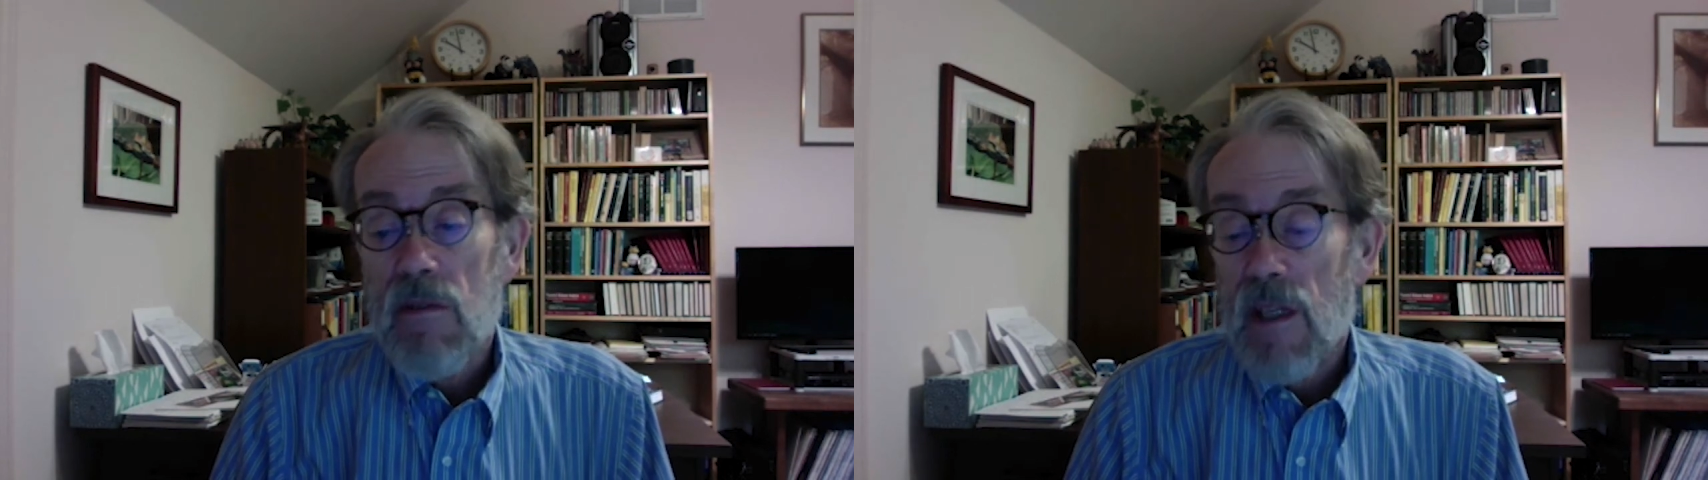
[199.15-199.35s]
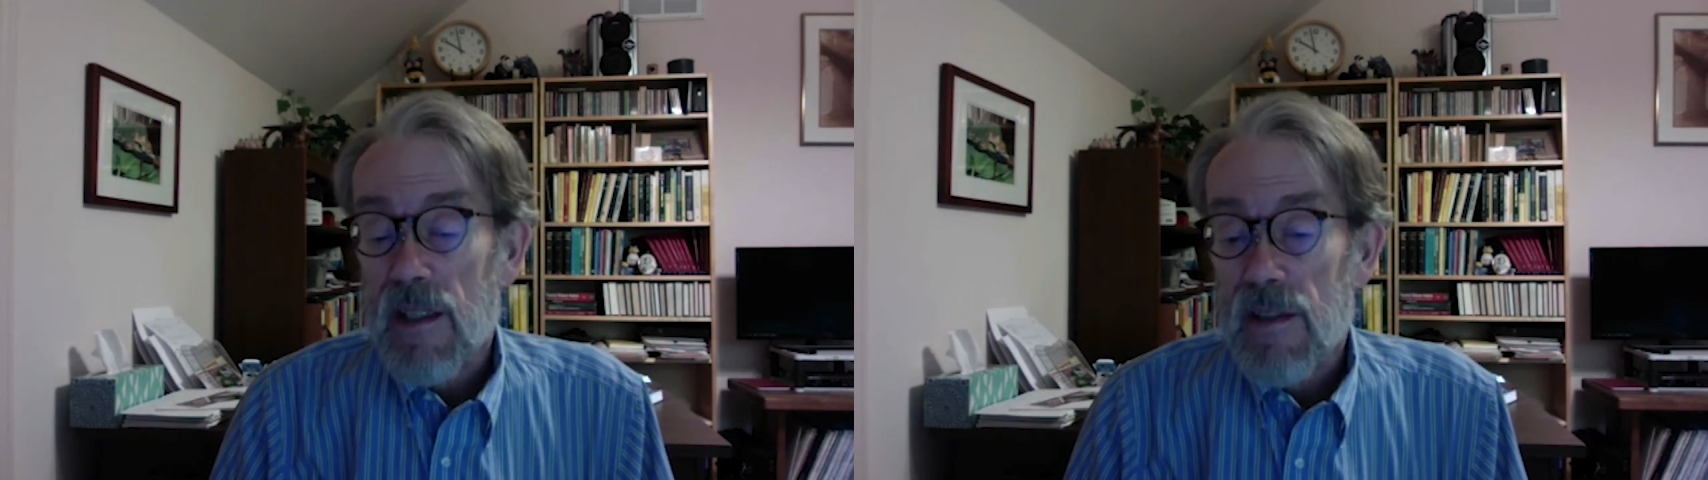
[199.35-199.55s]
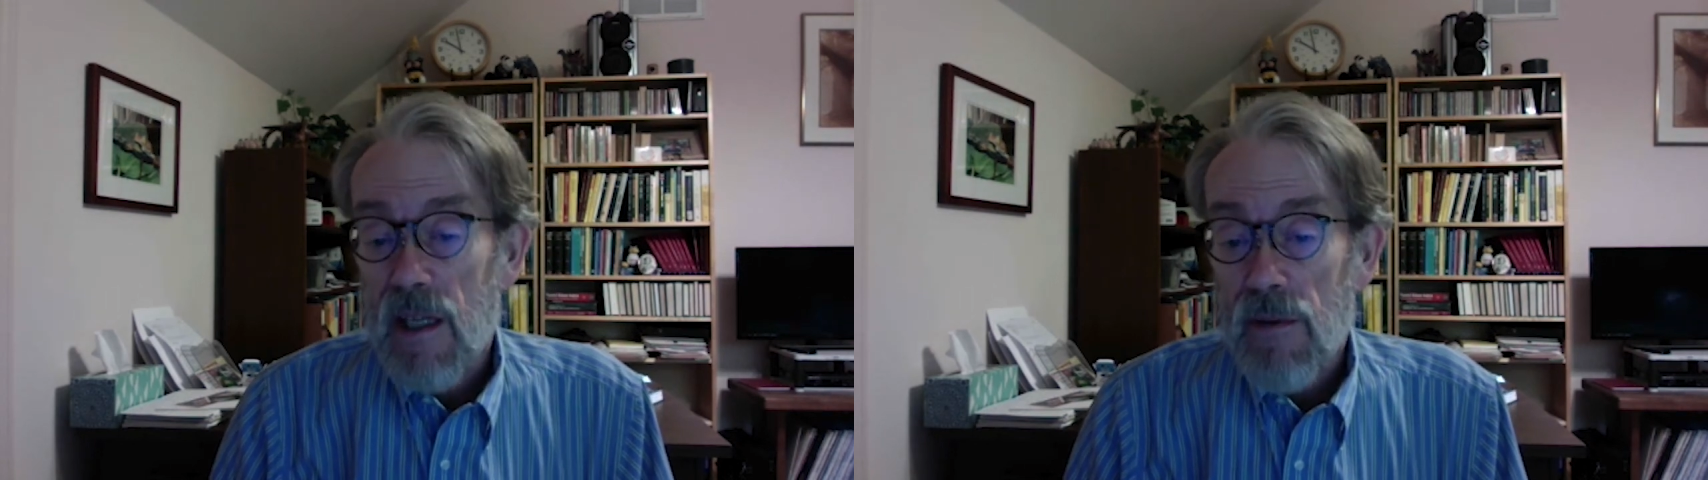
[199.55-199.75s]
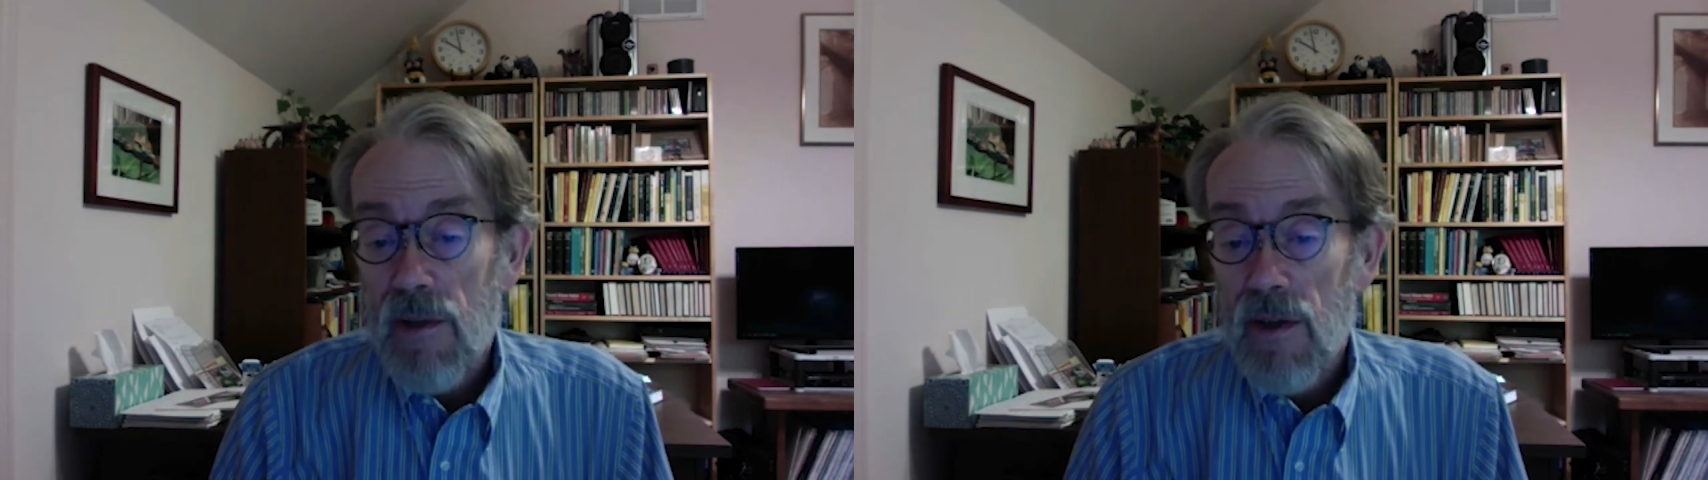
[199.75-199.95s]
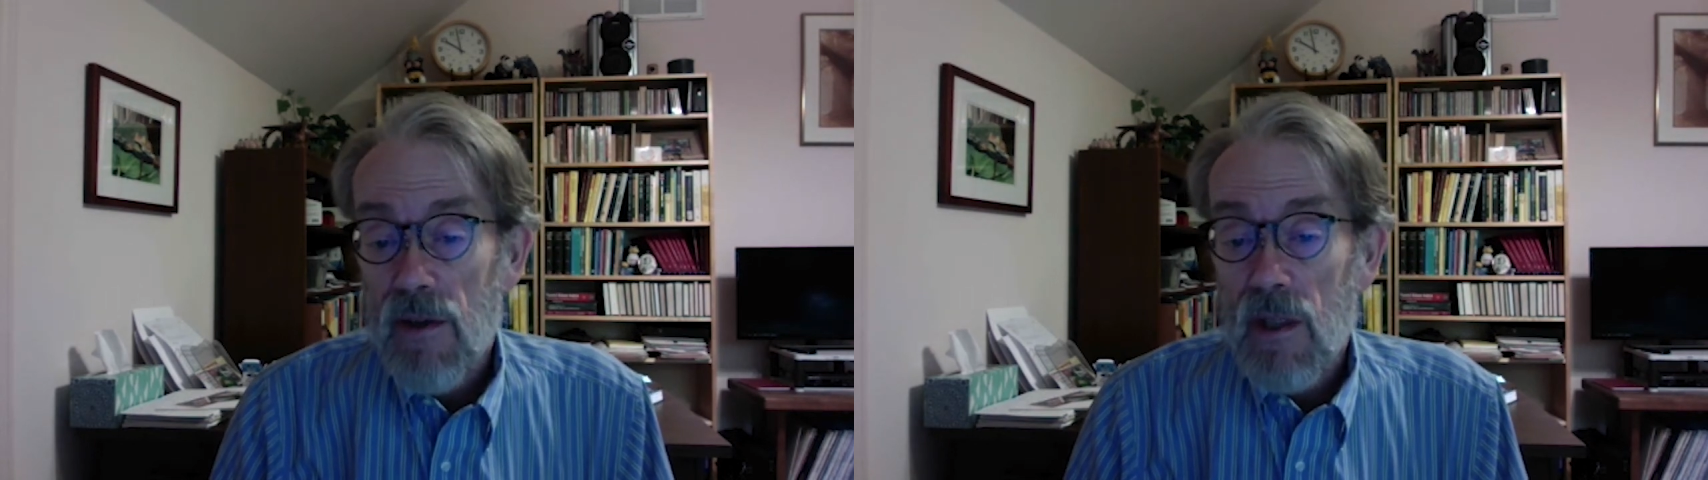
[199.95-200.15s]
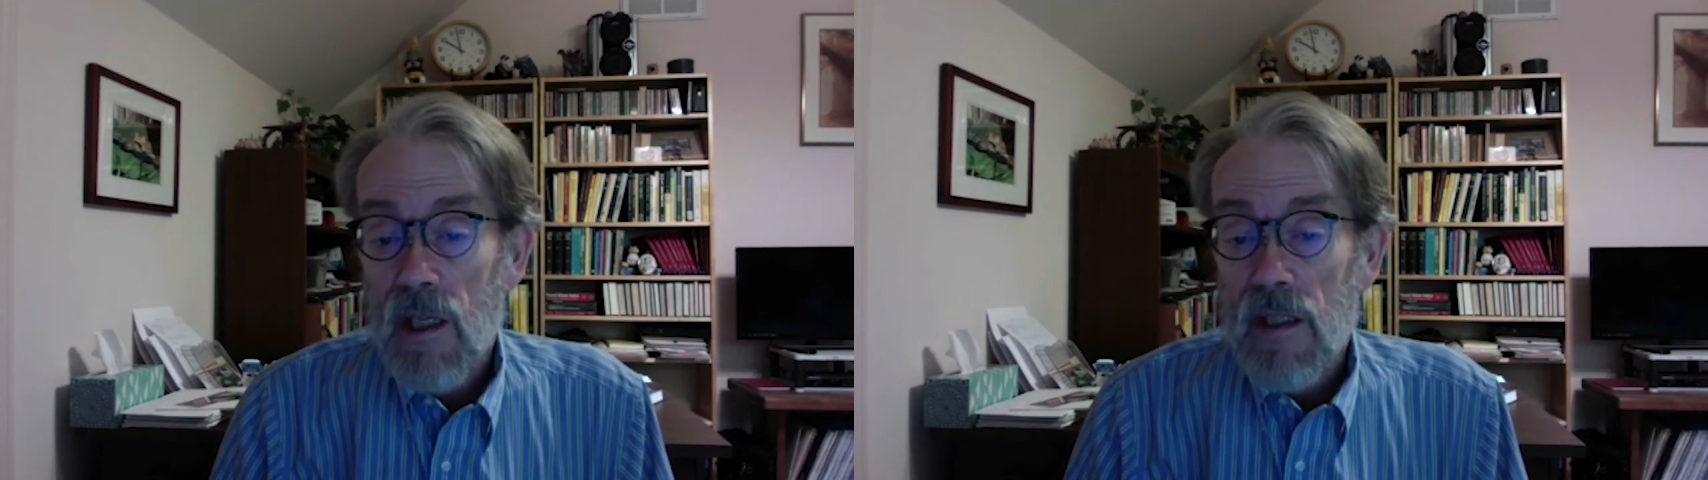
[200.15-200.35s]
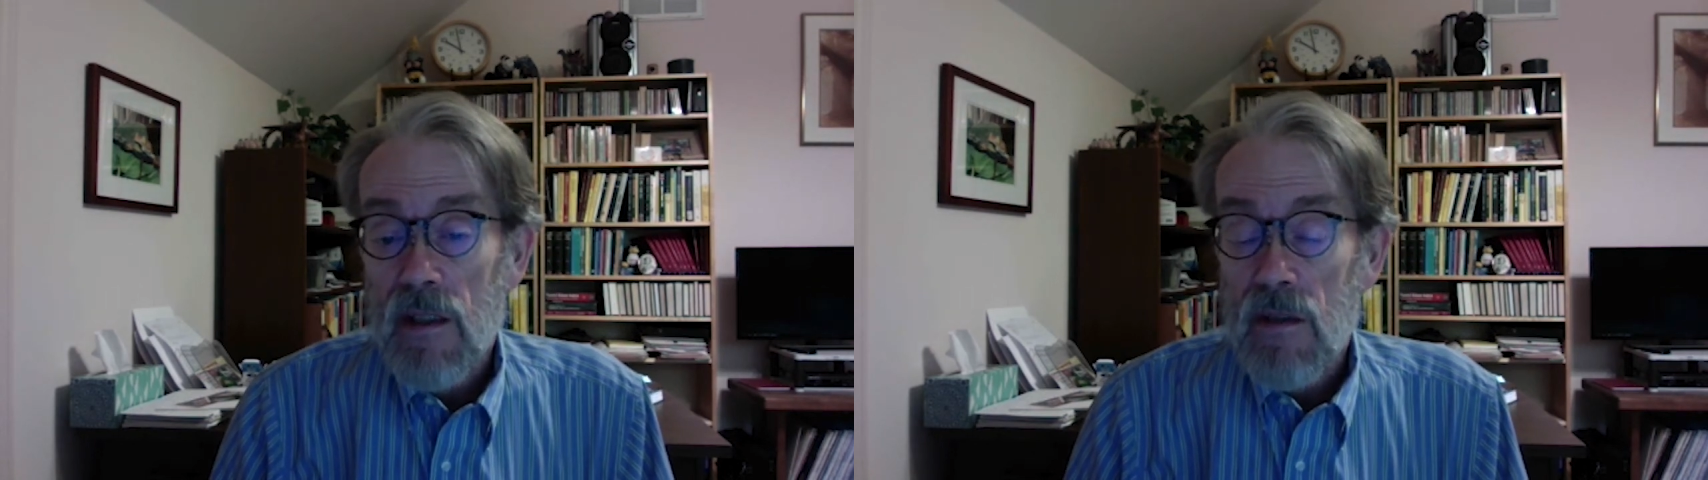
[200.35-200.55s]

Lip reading: like South Carolina